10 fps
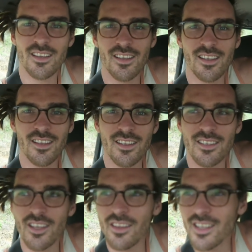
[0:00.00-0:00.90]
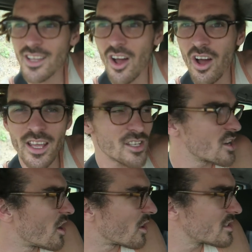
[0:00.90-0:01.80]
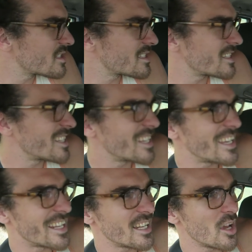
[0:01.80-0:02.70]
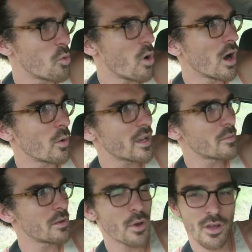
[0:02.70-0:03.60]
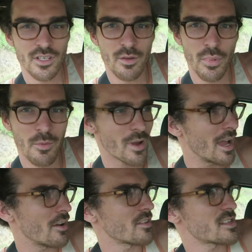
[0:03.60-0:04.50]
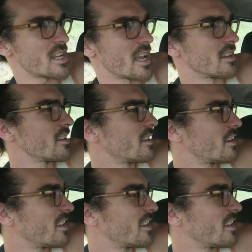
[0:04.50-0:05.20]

onto the beach so there's a high chance in a little while we're going to be pushing Pumba out of the sand